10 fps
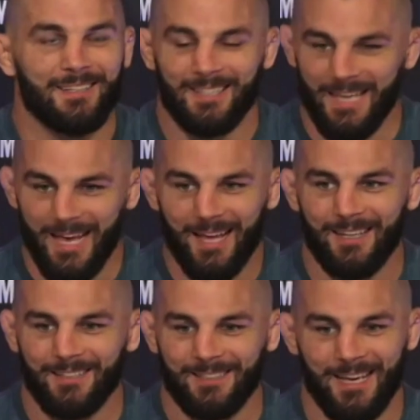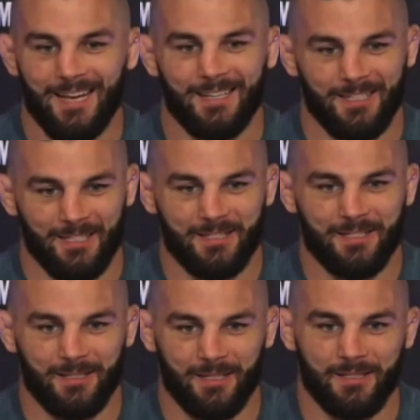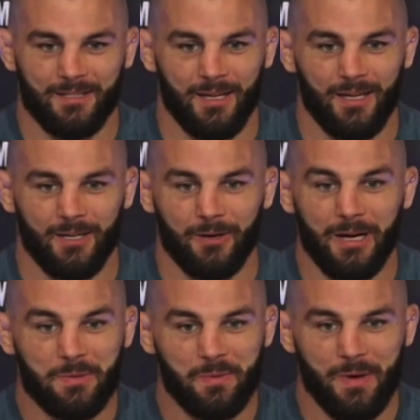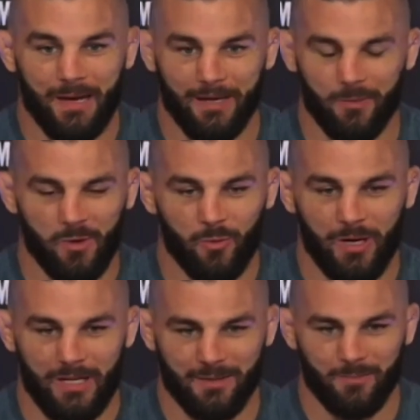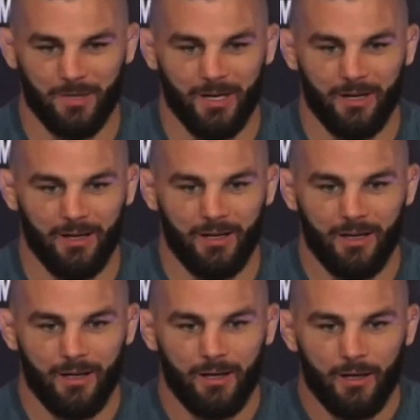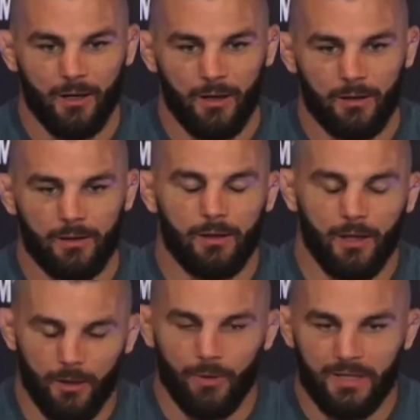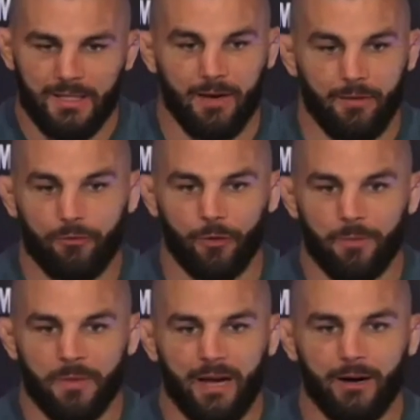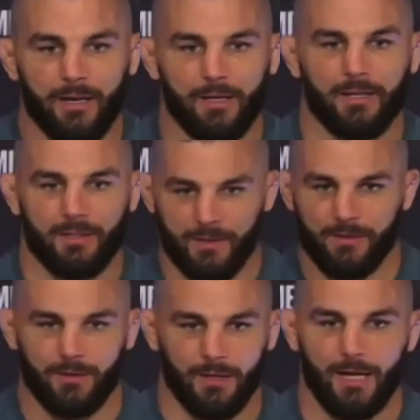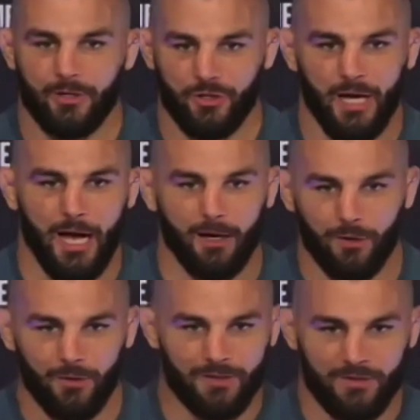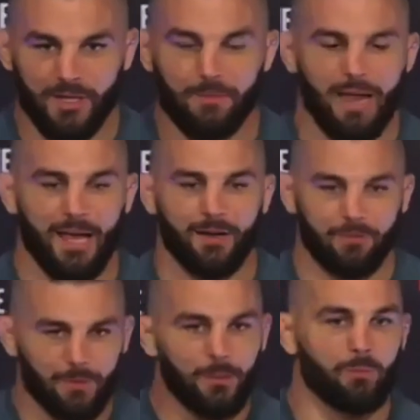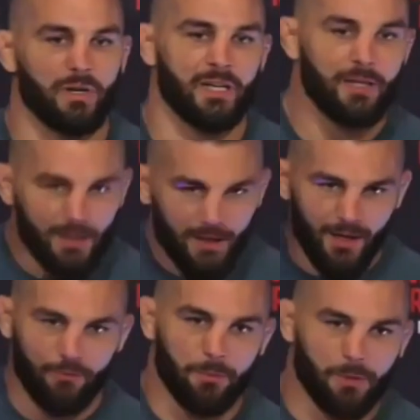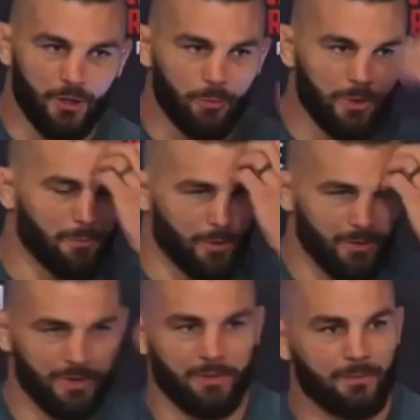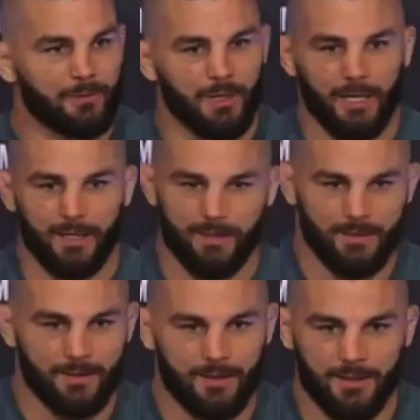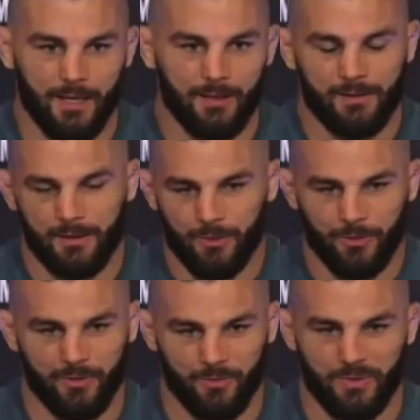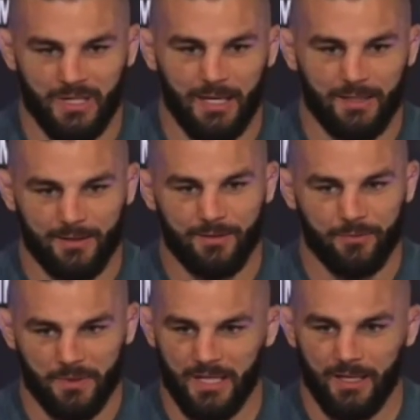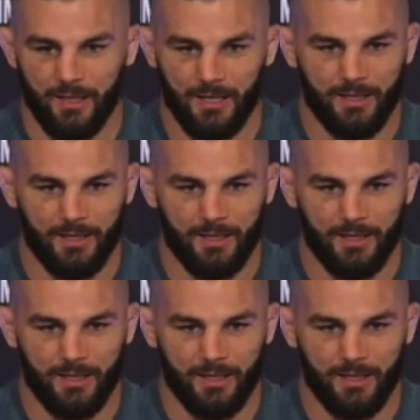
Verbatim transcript: Yeah. It's great to be back in the Midwest. I'm kind of, I don't want to say I'm from the area because a lot of Chicagoans get mad if you, but I'm from a little bit up north, and the state to the north in Wisconsin is from the state line.